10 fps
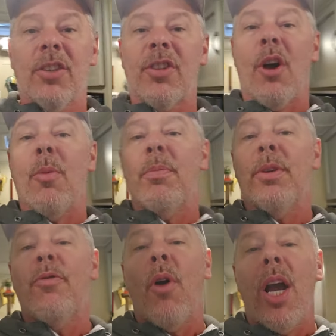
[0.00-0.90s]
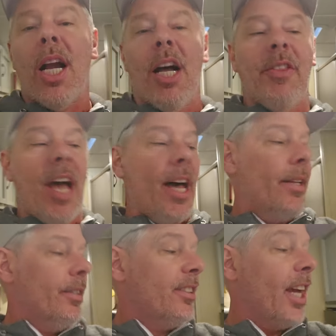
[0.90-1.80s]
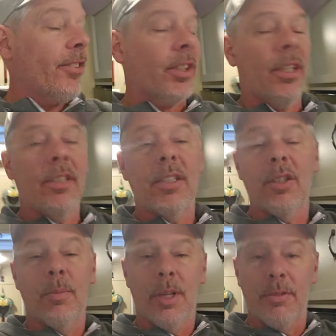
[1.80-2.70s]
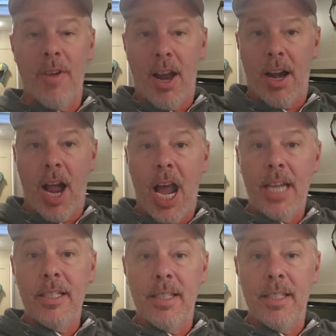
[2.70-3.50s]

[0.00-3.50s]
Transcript: So before I got that desiccant dehumidifier, I